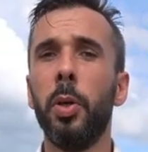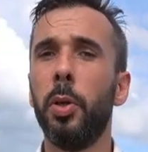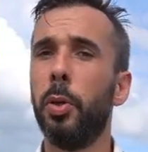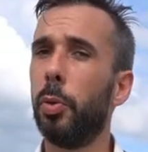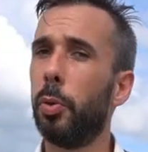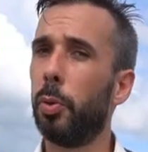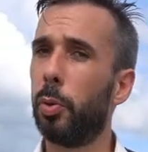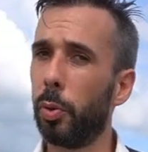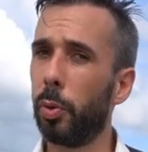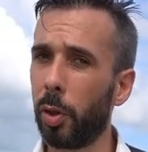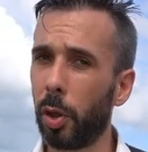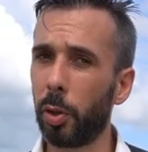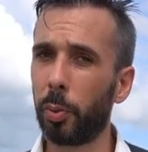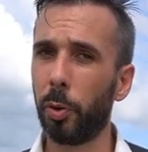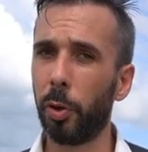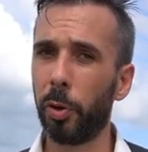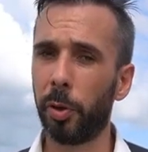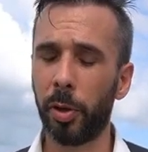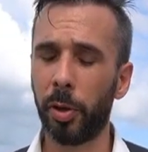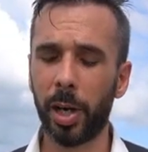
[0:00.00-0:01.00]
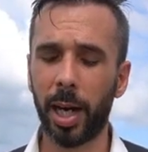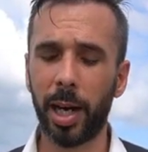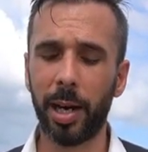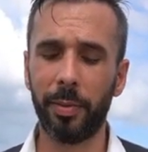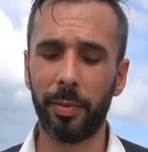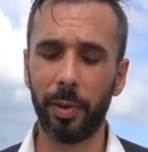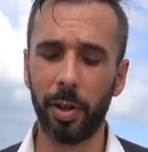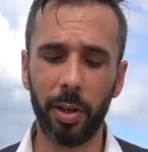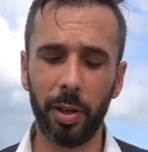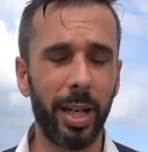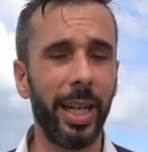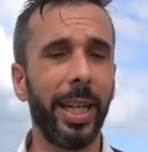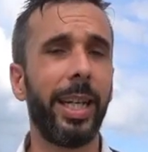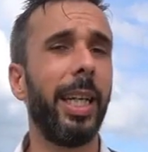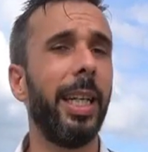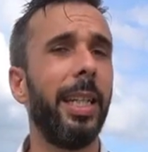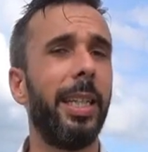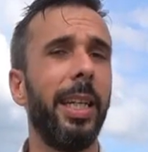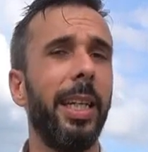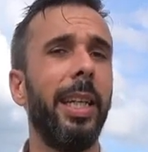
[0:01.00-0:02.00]
You do not want to have a
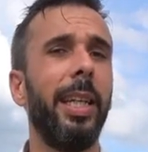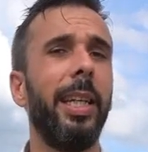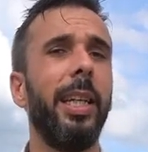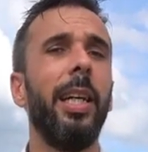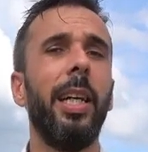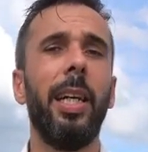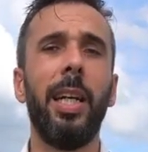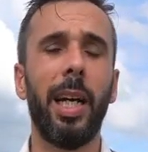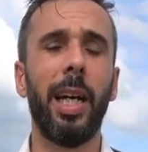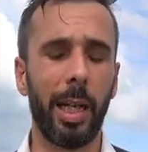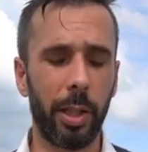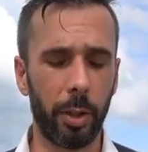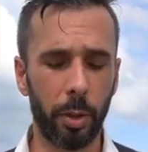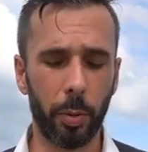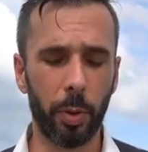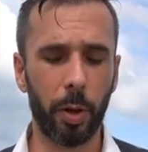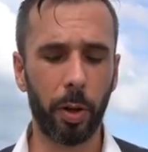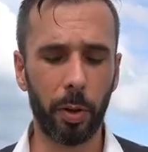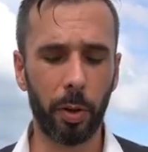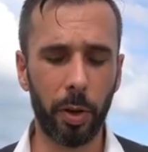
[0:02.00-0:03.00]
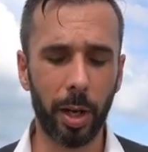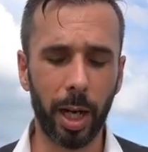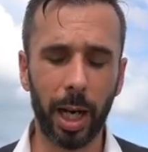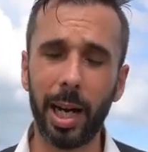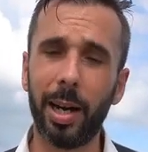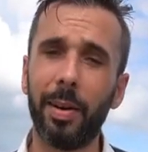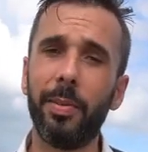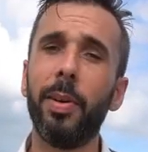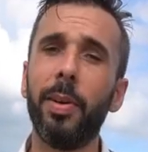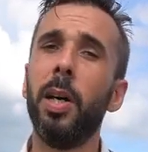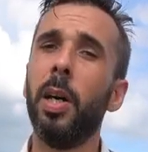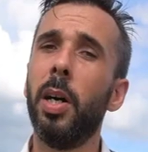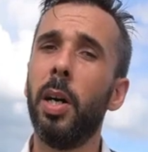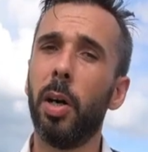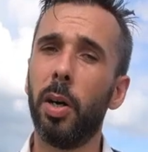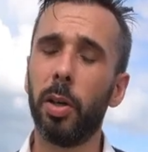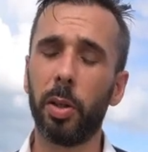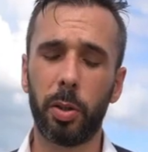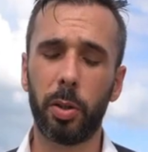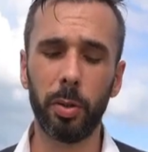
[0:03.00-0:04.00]
leaky tin and you want to have
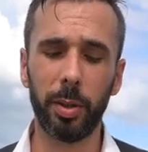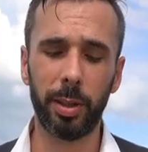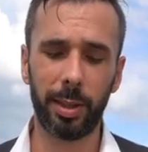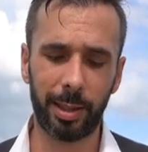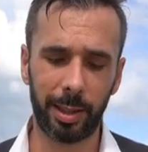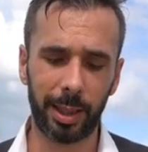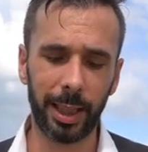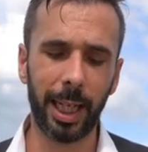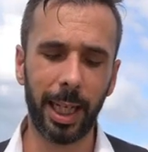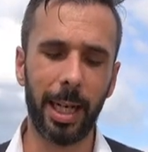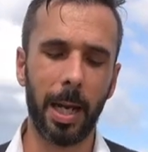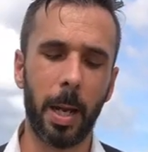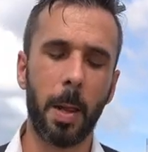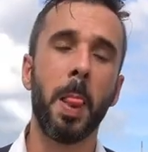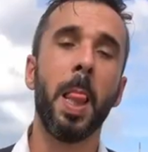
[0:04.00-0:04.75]
a good seal.